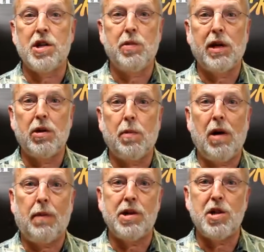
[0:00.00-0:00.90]
We could have
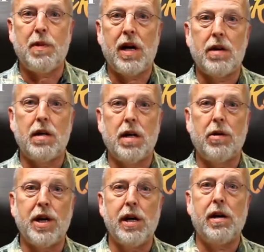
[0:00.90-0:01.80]
probably spent another
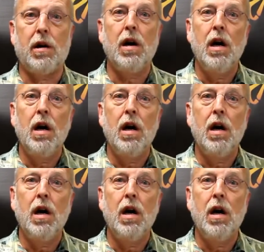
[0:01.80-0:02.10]
year